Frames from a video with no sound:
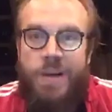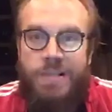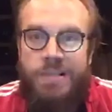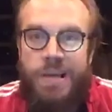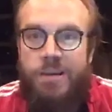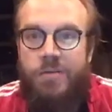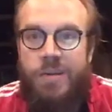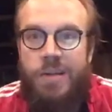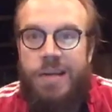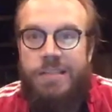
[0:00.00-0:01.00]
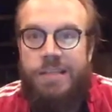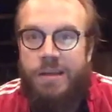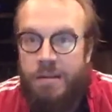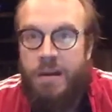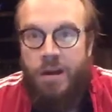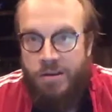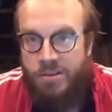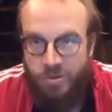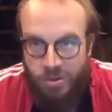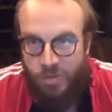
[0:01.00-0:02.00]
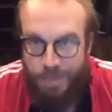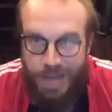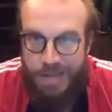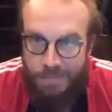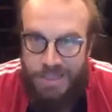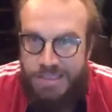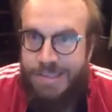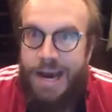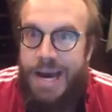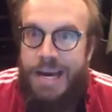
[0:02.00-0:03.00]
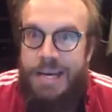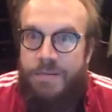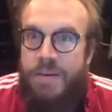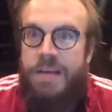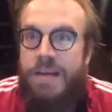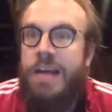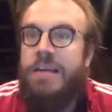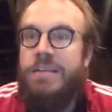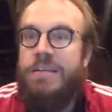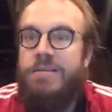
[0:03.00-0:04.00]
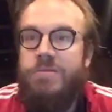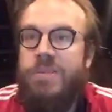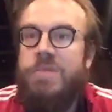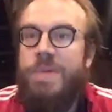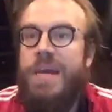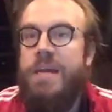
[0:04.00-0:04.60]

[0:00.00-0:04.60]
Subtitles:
cycle, realizing that our social body must die if it cannot continue to expand.